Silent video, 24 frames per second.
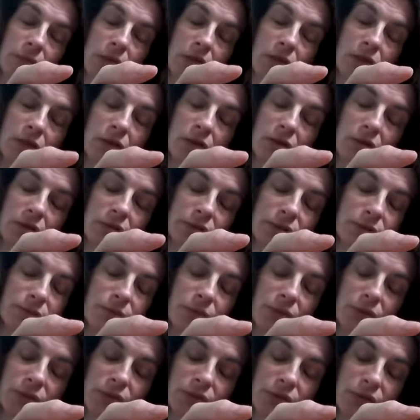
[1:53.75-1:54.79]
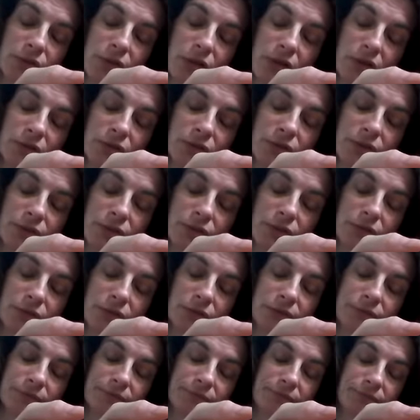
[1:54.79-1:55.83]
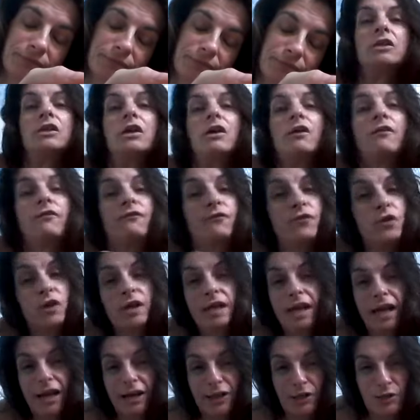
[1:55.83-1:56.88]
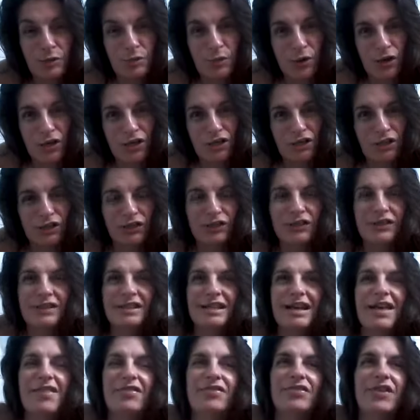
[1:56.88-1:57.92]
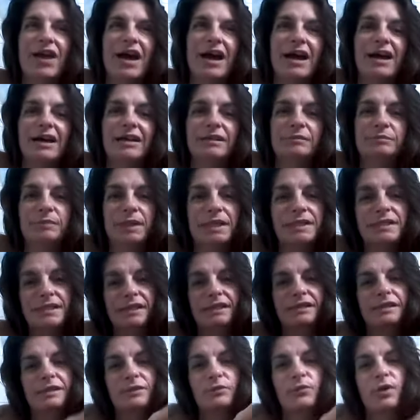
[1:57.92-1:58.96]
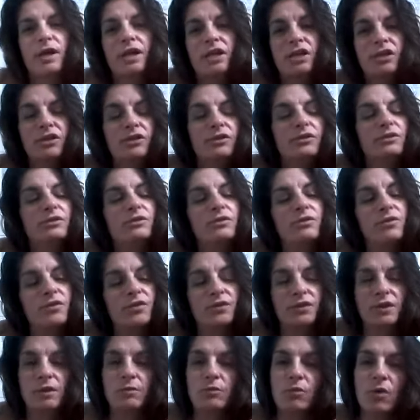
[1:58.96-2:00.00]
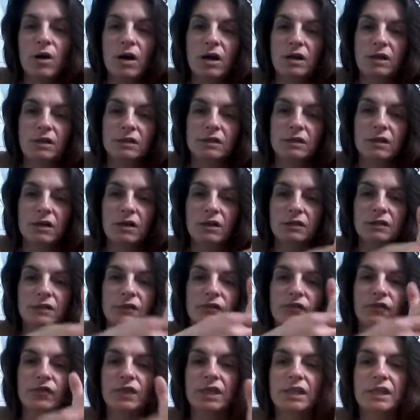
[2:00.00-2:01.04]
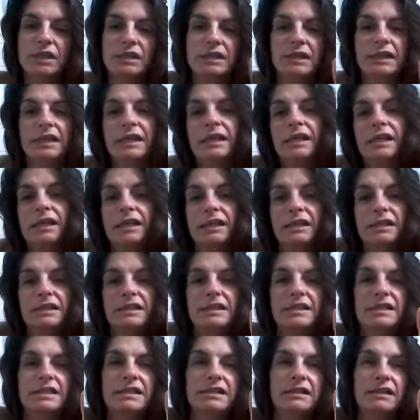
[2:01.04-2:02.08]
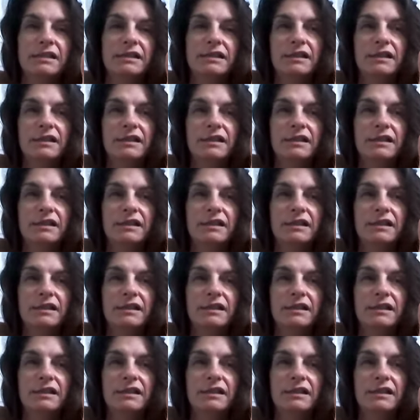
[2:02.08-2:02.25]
oh, words are hard too. Foot acupressure that basically when you thumb walk along the feet, it